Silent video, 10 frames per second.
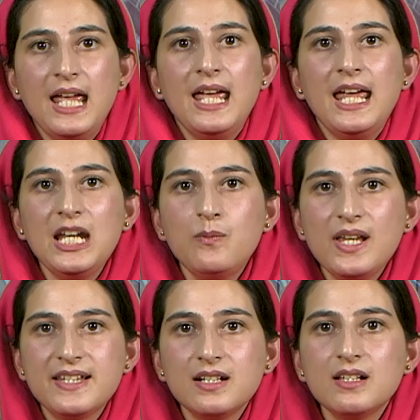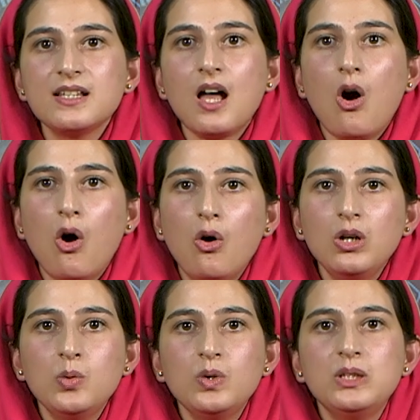Investors all
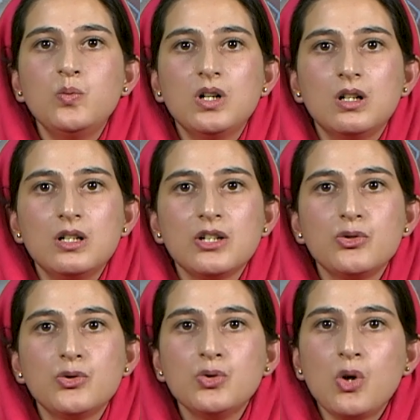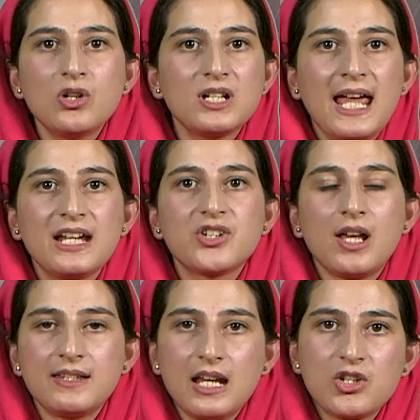over the world do not like
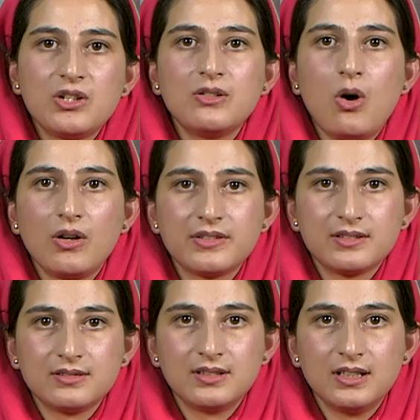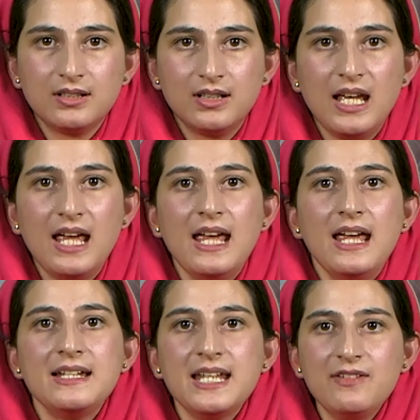transaction costs.
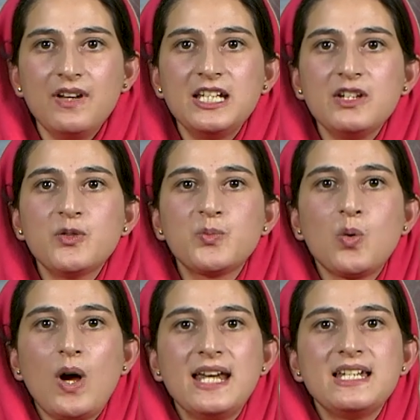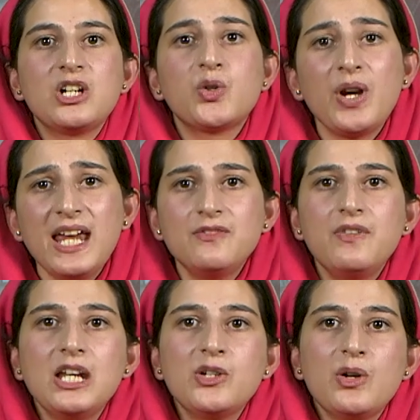Derivatives provide a great
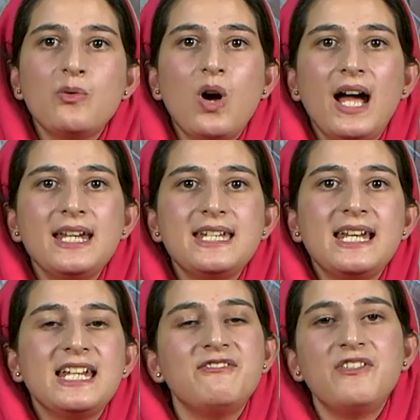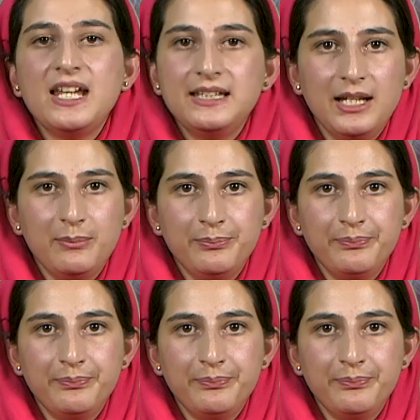way to avoid and evade them.